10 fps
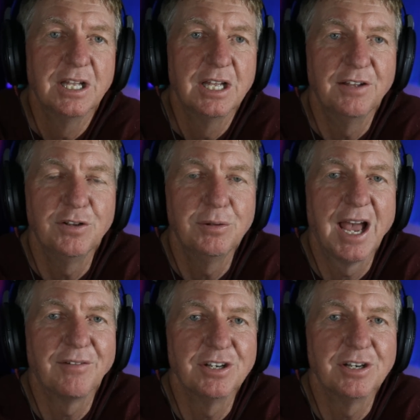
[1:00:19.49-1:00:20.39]
If you
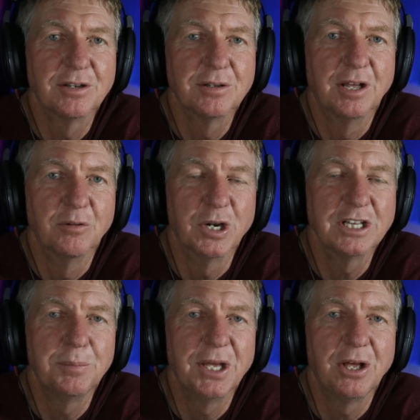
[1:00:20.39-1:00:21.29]
haven't, ring
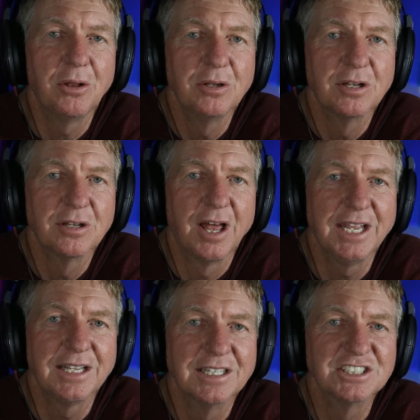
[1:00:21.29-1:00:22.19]
the bell,
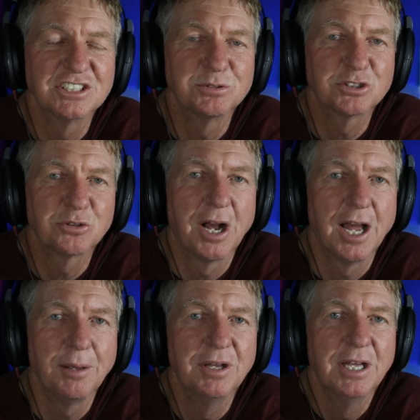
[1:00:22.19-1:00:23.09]
like, and
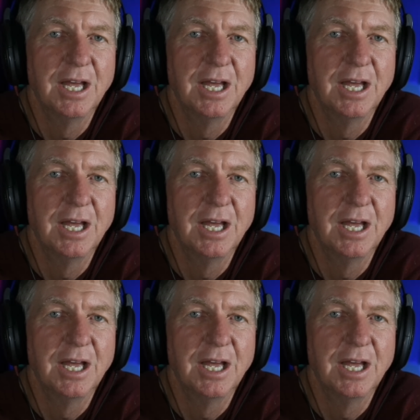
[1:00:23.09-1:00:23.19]
subscribe.